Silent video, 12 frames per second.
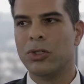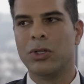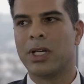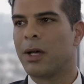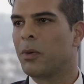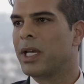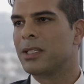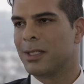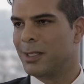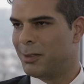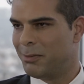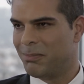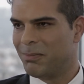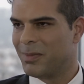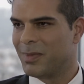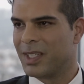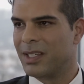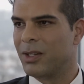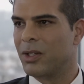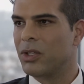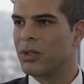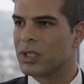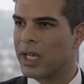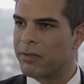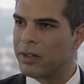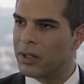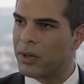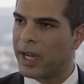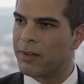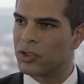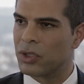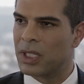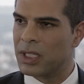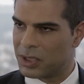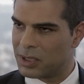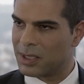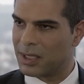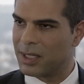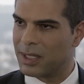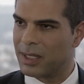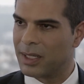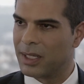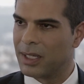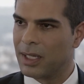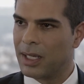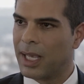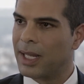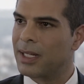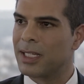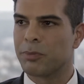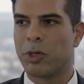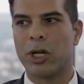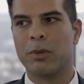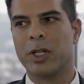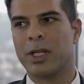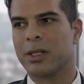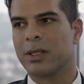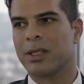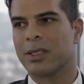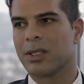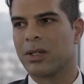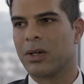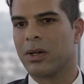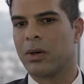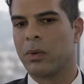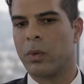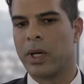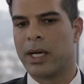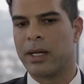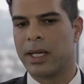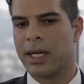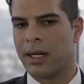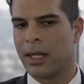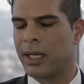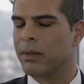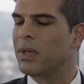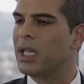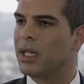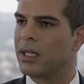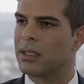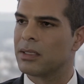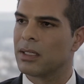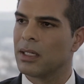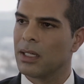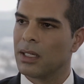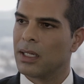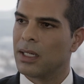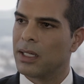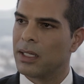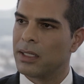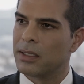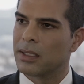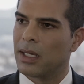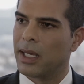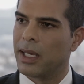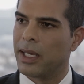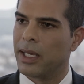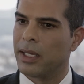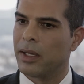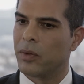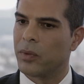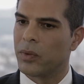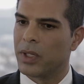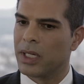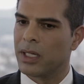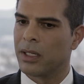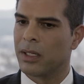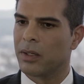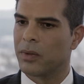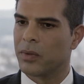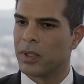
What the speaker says: Do not waste it. You know, use every graft judiciously, and it is permanent. So where the hairline begins is a real